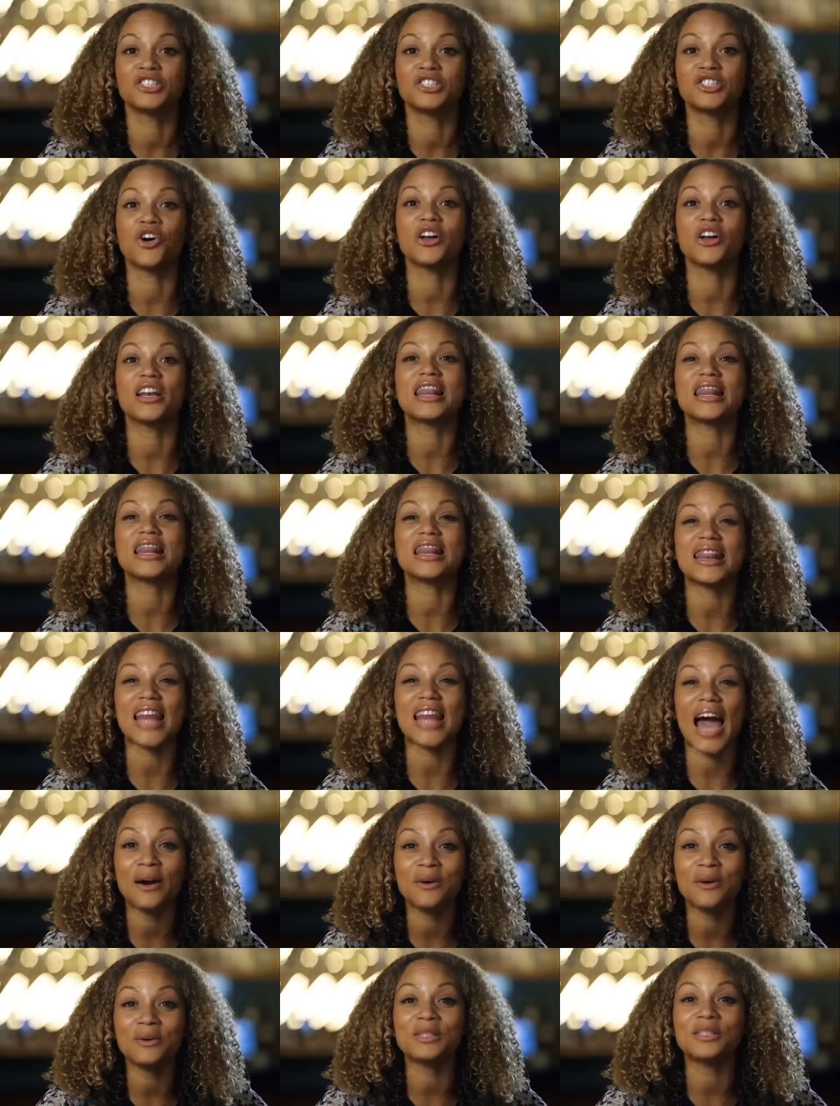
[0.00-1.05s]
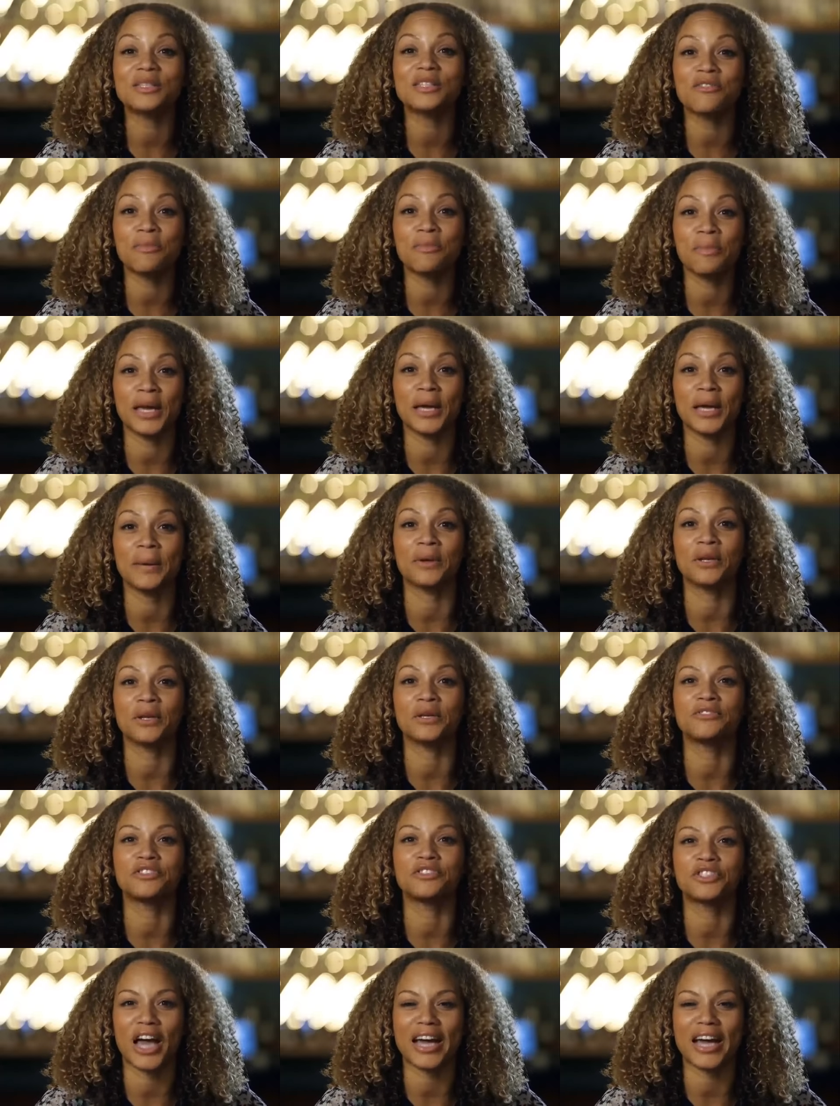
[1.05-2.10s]
and join thousands of people
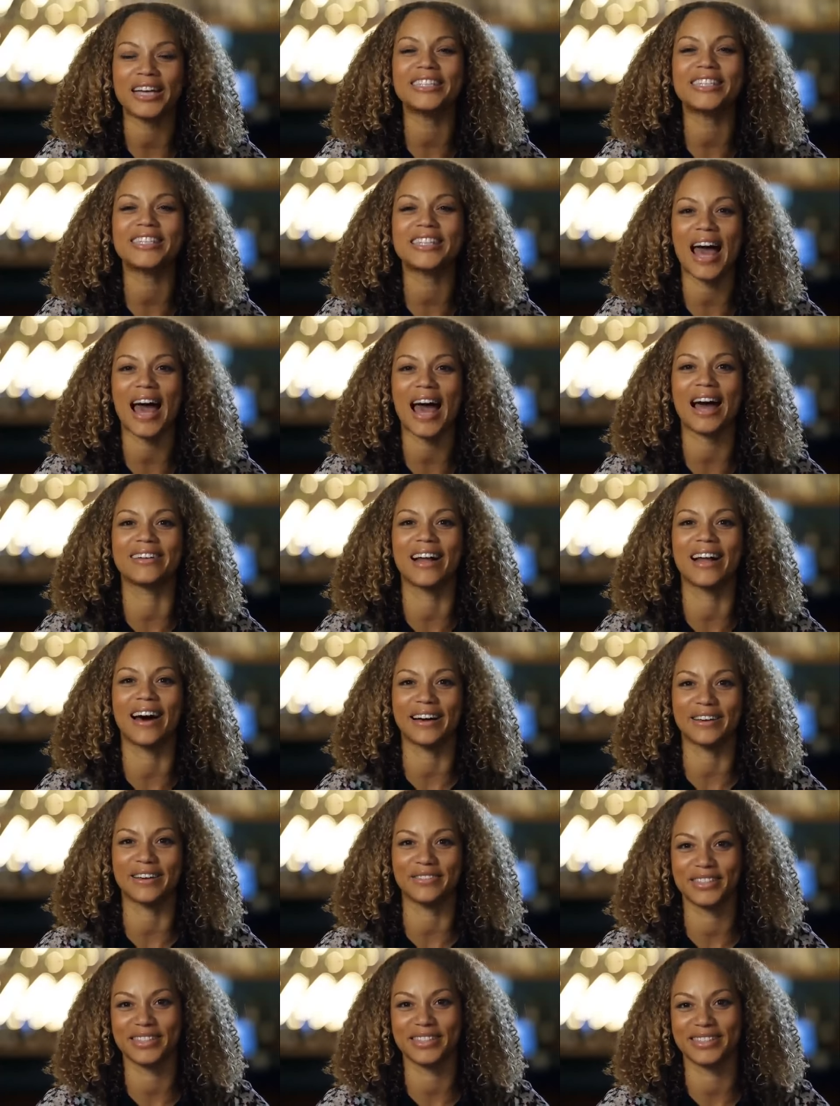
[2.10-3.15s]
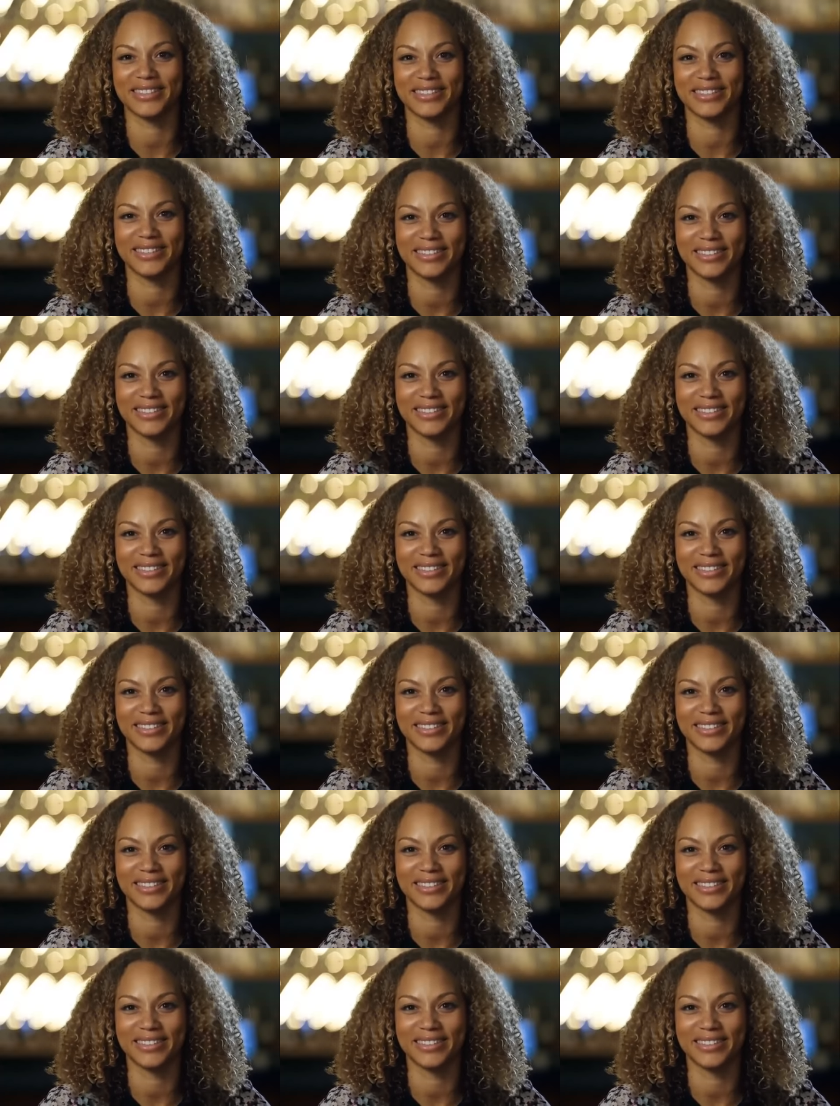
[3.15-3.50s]
who've changed their lives.